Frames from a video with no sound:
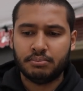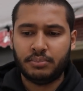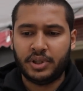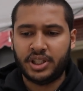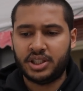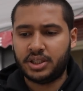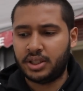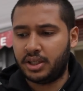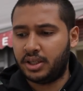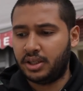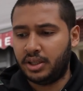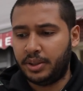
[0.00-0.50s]

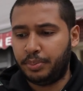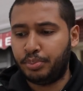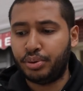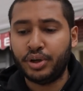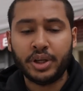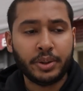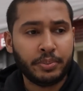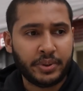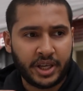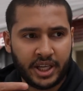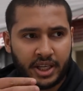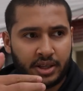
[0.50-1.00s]
basically
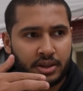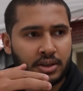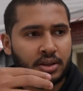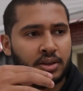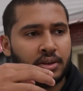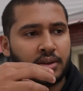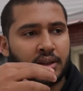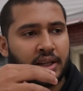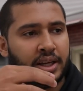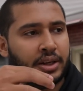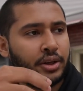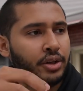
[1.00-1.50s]
pre-made
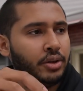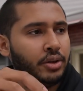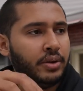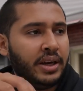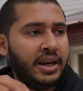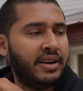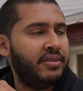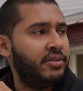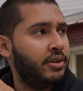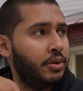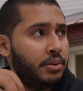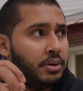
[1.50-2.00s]
like you
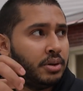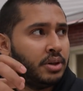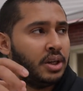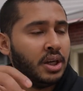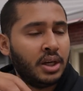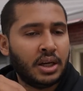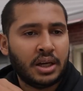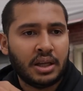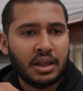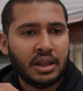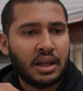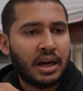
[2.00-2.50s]
have in
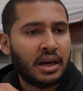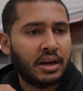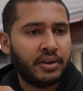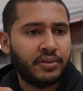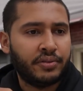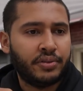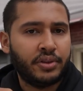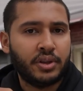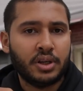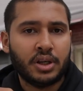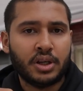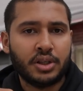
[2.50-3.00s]
a lot
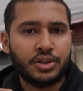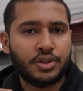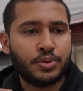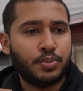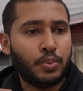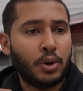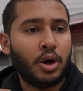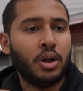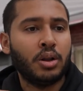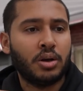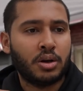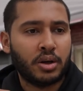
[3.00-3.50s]
of the
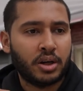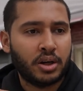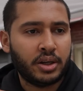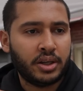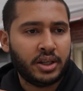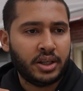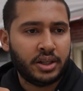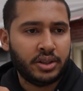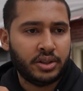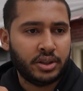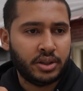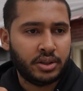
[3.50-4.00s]
smaller
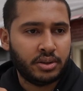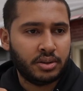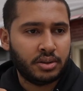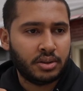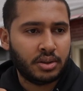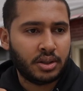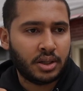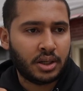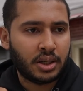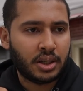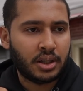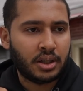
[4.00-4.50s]

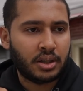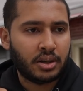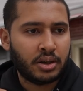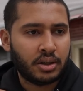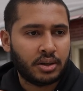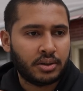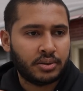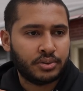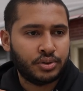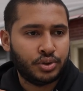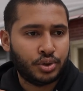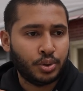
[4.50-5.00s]
Indian
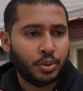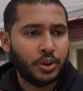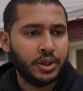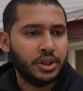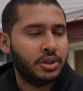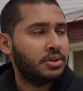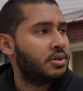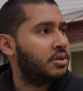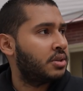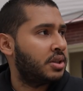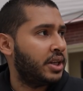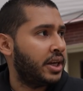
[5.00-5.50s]
uh,
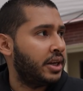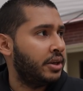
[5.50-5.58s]
joints. I